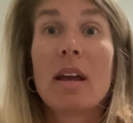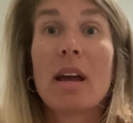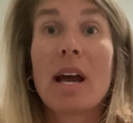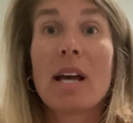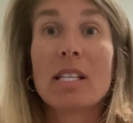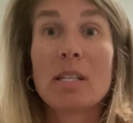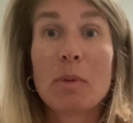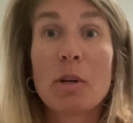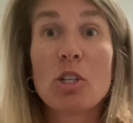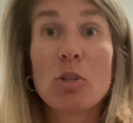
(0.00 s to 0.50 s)

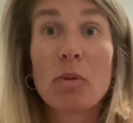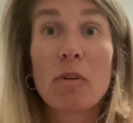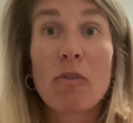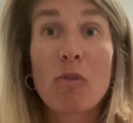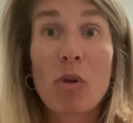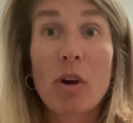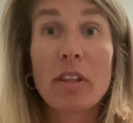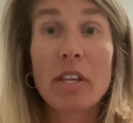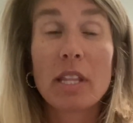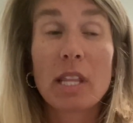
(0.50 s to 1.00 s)
as I mentioned
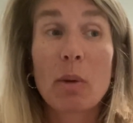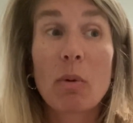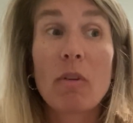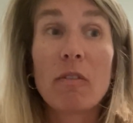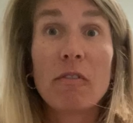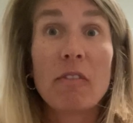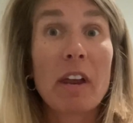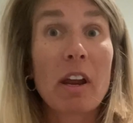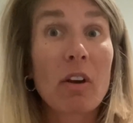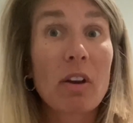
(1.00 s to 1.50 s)
before, I think they
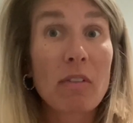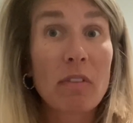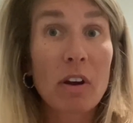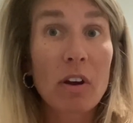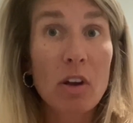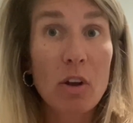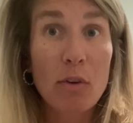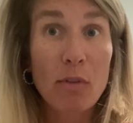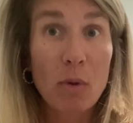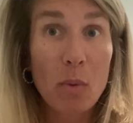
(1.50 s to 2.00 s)
were very,
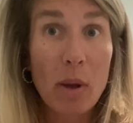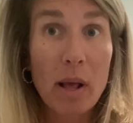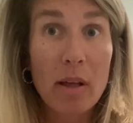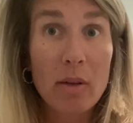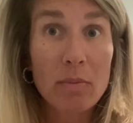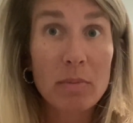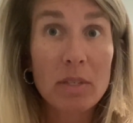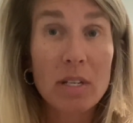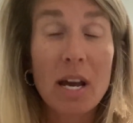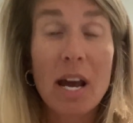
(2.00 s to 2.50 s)
very
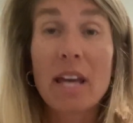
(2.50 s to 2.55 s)
overwhelmed.